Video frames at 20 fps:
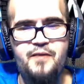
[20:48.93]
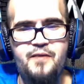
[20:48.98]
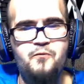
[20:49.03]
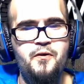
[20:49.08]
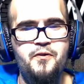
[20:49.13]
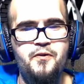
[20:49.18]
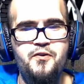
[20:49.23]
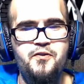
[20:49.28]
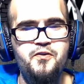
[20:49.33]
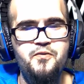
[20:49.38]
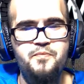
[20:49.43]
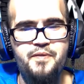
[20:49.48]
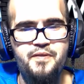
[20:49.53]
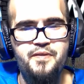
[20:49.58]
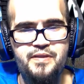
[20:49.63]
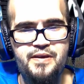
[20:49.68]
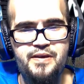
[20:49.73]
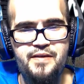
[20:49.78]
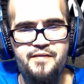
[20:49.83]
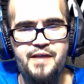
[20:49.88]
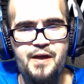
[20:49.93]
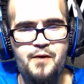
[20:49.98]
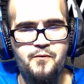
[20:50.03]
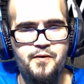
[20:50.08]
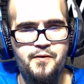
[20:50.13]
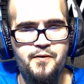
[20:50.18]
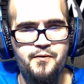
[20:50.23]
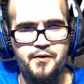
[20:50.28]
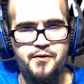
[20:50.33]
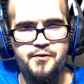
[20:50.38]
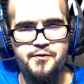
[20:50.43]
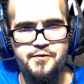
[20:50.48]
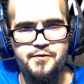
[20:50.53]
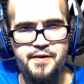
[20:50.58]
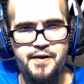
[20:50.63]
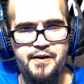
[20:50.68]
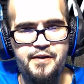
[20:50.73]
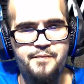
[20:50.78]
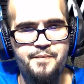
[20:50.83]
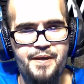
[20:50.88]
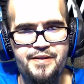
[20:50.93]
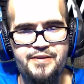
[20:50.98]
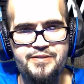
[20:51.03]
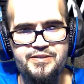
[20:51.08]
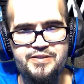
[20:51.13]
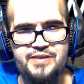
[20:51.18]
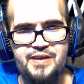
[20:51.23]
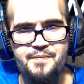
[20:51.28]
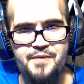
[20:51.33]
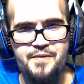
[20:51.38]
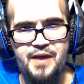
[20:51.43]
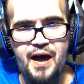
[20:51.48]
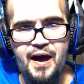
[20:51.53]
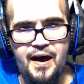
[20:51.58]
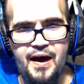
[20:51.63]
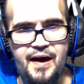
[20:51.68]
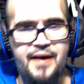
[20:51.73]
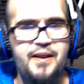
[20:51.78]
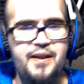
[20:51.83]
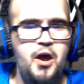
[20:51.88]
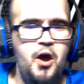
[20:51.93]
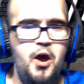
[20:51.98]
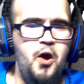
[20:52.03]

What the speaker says: we were created by the same God,